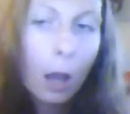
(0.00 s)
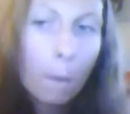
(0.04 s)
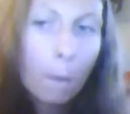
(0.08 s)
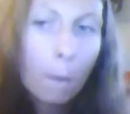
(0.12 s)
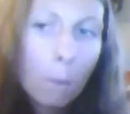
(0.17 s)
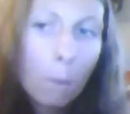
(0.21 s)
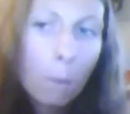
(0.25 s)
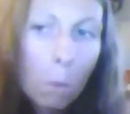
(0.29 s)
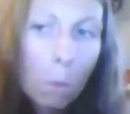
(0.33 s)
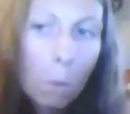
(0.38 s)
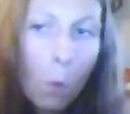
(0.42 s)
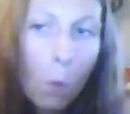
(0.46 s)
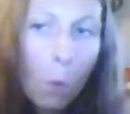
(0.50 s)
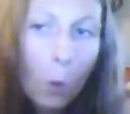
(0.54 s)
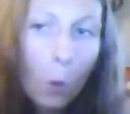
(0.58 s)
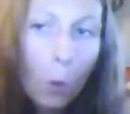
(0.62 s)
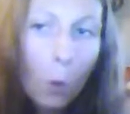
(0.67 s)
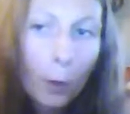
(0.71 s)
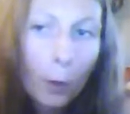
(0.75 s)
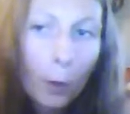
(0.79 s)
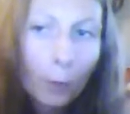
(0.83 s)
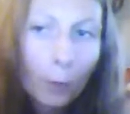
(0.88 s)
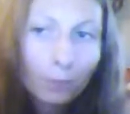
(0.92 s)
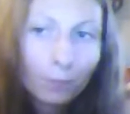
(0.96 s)

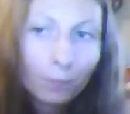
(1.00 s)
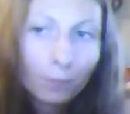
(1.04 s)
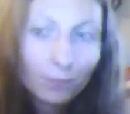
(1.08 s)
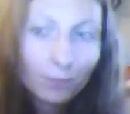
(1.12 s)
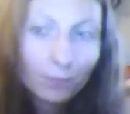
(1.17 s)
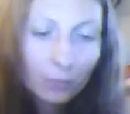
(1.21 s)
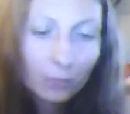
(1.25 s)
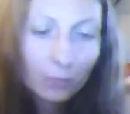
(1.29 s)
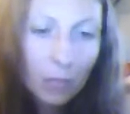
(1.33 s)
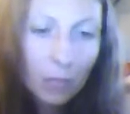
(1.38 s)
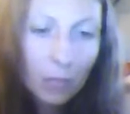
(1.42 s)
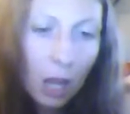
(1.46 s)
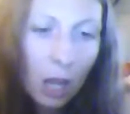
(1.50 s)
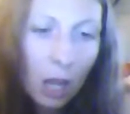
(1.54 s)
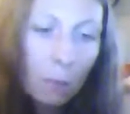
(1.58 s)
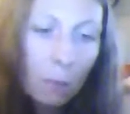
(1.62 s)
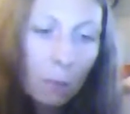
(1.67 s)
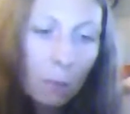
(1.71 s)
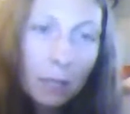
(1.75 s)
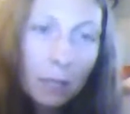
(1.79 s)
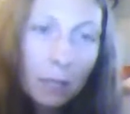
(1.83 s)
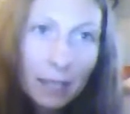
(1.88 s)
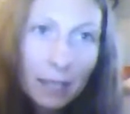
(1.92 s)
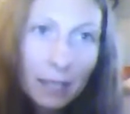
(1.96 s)
more
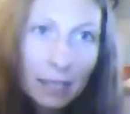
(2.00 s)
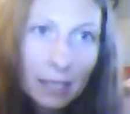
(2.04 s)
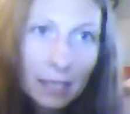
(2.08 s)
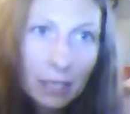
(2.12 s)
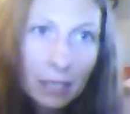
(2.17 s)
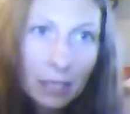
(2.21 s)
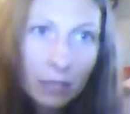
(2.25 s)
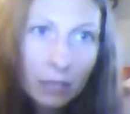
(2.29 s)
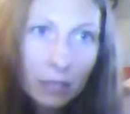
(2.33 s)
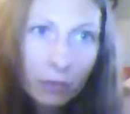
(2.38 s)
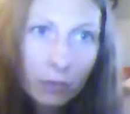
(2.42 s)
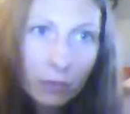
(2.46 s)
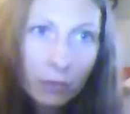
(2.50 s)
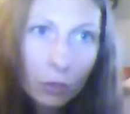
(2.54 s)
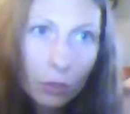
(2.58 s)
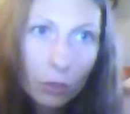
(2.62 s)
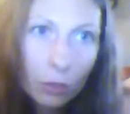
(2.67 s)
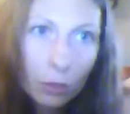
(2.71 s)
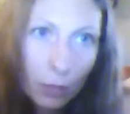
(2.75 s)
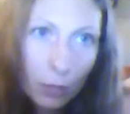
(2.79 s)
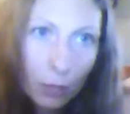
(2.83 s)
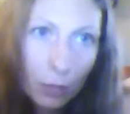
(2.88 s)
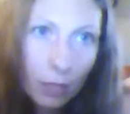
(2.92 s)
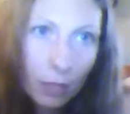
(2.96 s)
unpleasant
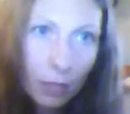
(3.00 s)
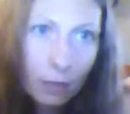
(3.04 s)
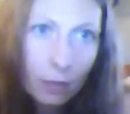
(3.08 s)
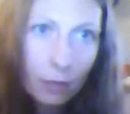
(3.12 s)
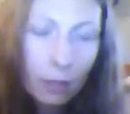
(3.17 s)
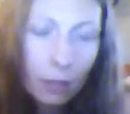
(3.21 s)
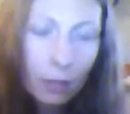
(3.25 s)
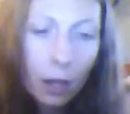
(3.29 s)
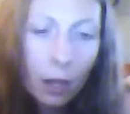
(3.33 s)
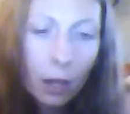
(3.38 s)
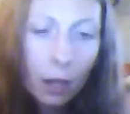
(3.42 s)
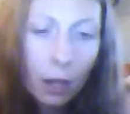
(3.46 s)
trees,